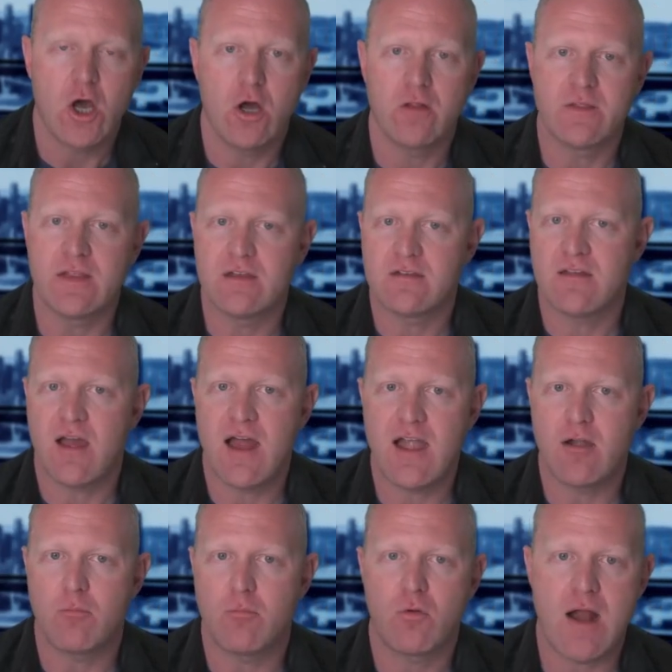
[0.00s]
on the
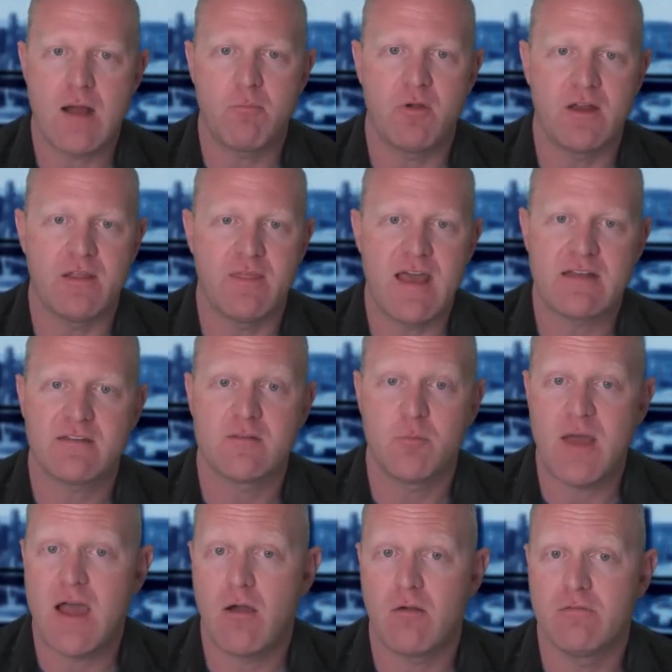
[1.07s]
entire property. And that's the
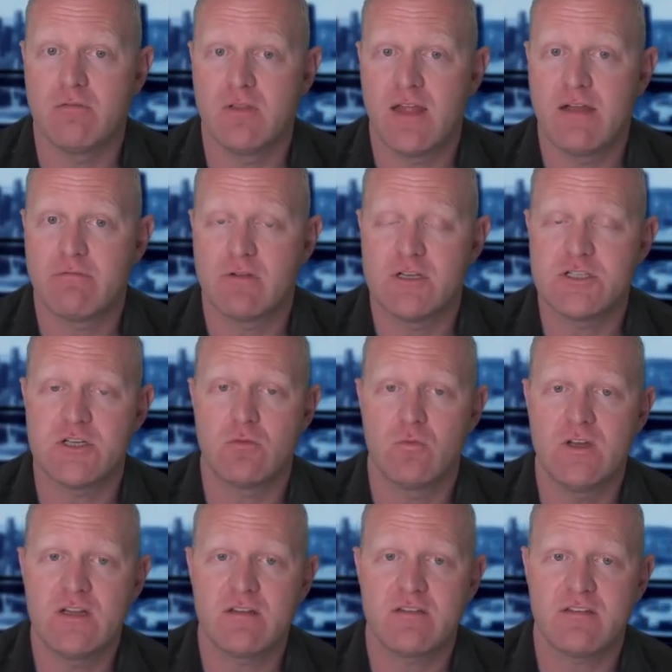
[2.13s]
power of leverage in
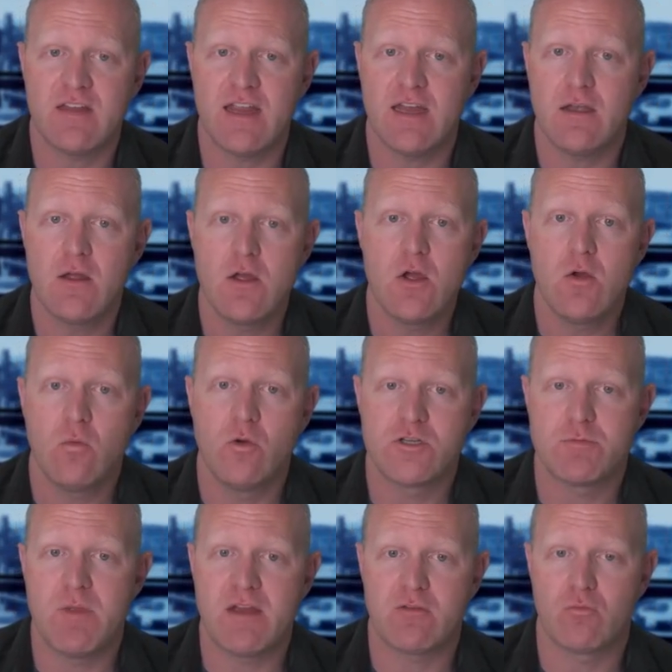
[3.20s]
real estate,
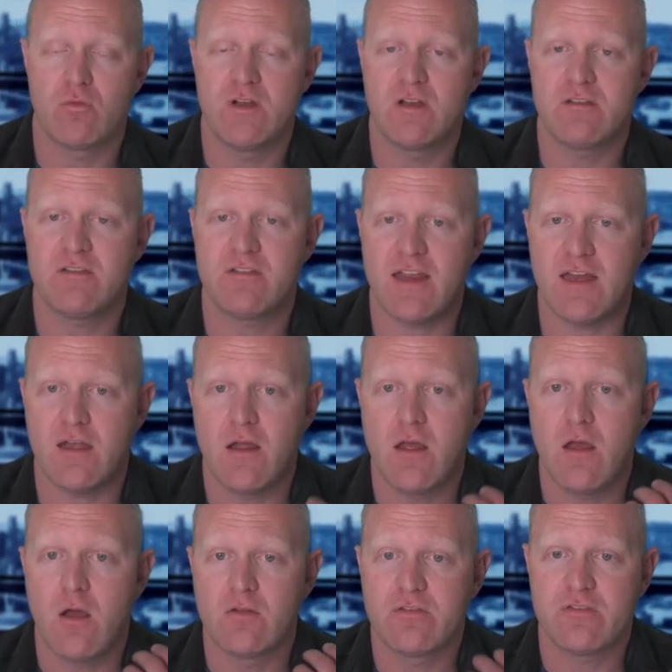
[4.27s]
which makes real estate
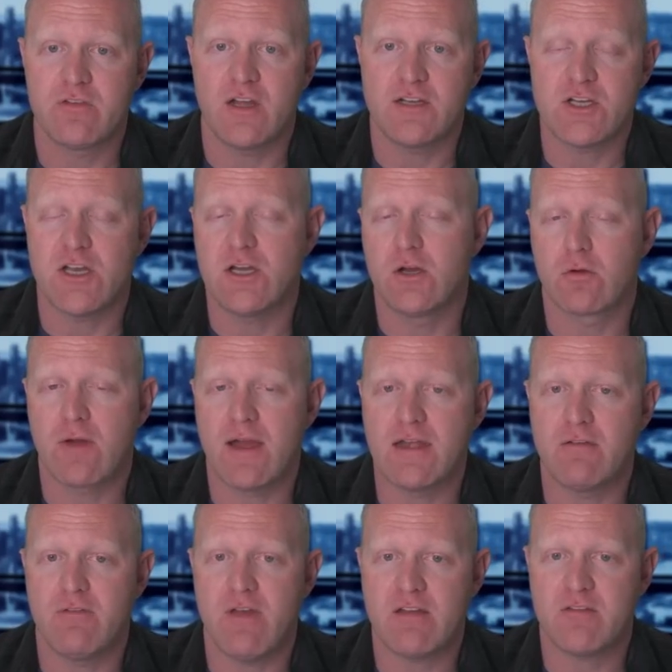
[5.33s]
such a great
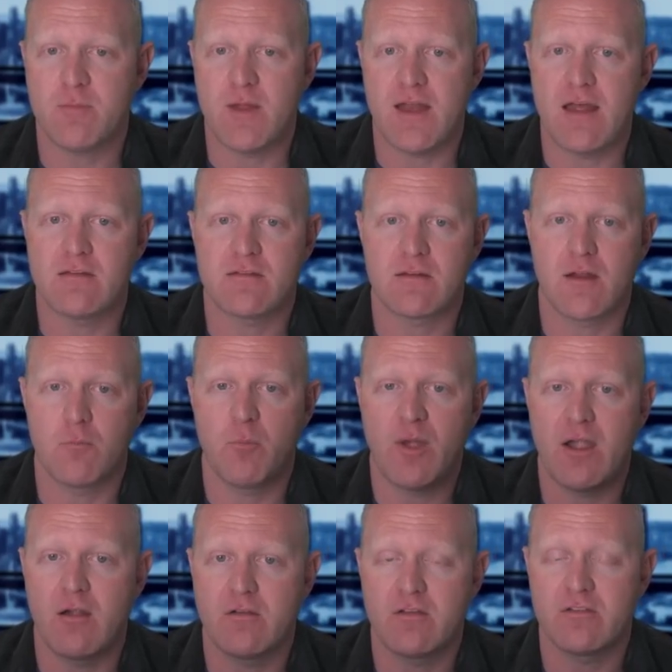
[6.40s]
investment as to
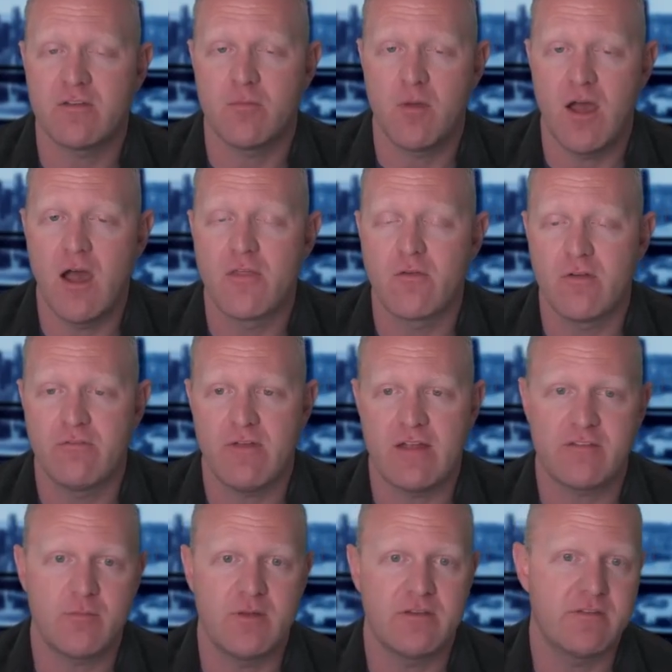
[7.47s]
compared to some other
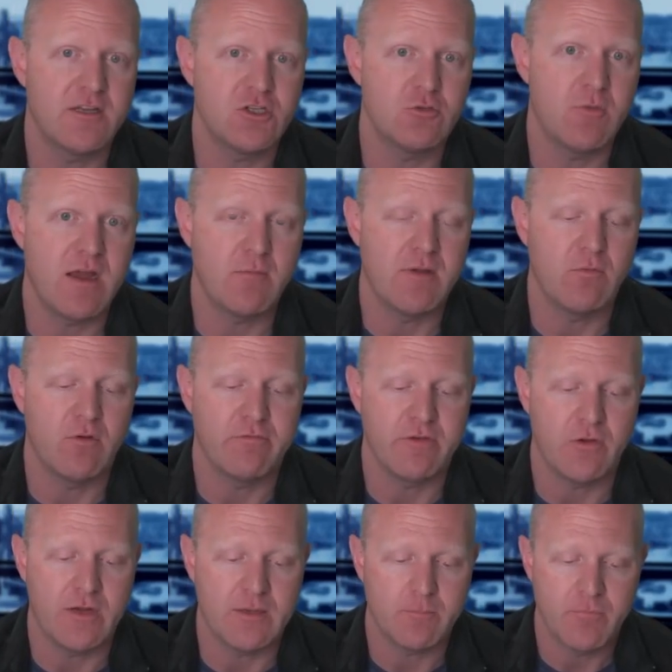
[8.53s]
investments that you might be
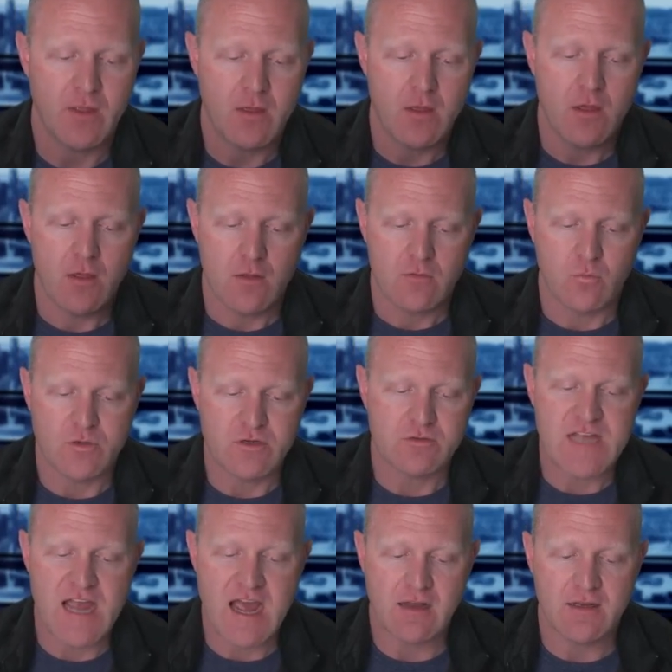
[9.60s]
reviewing. When you
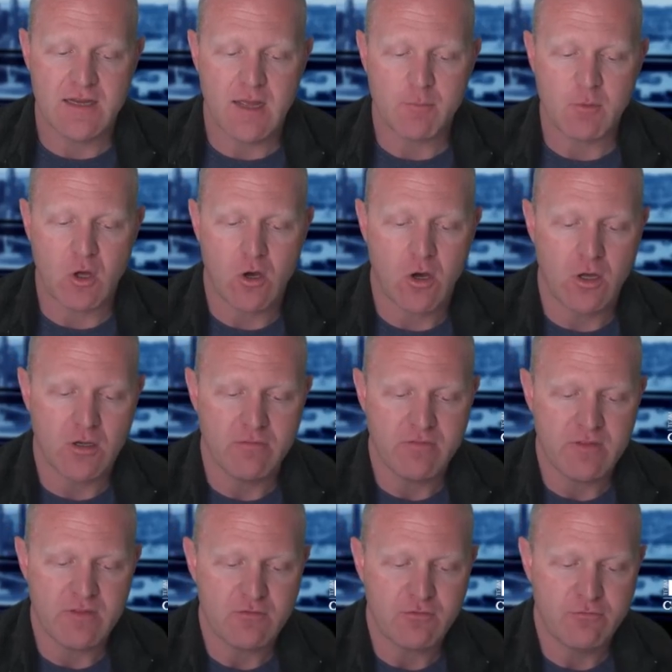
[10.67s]
tally up all of
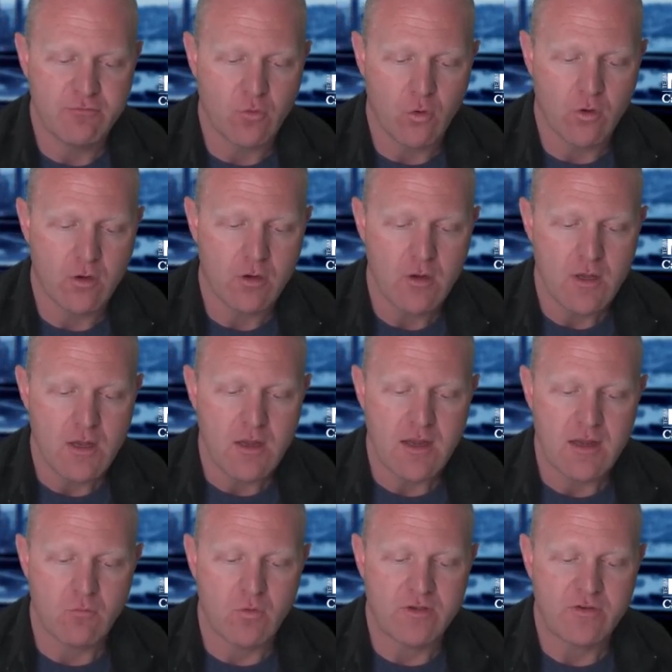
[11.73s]
these four
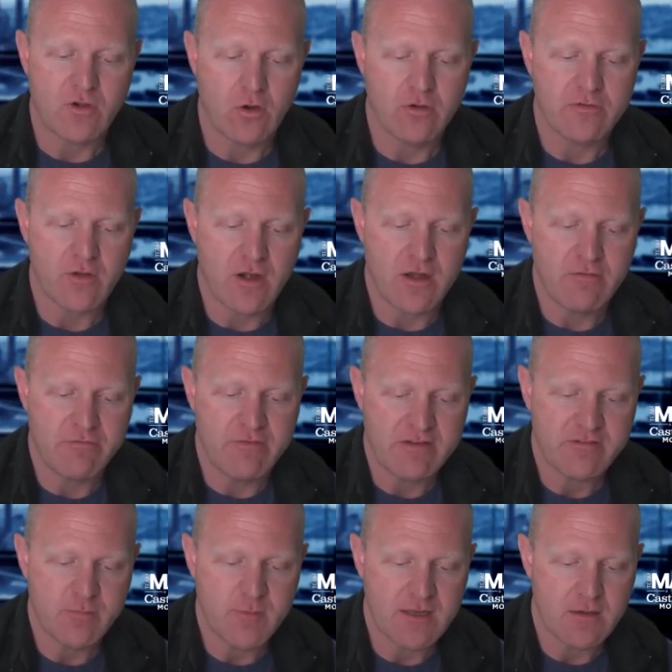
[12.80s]
returns on
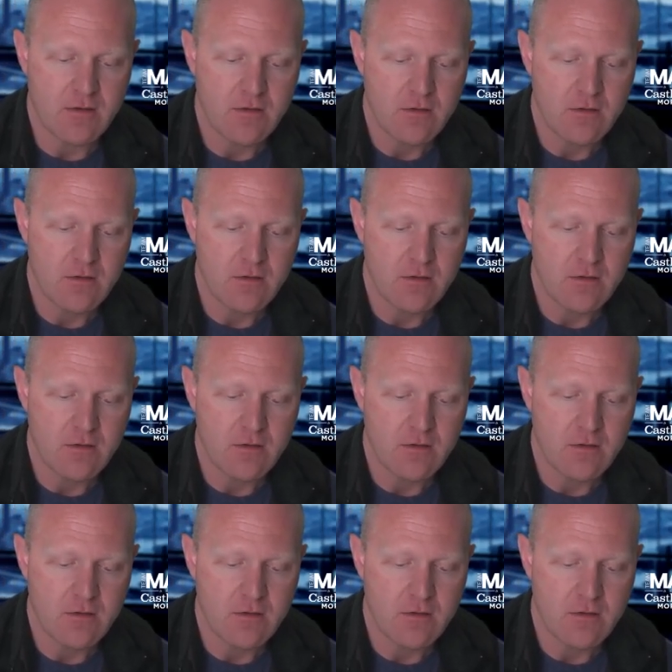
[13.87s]
investment,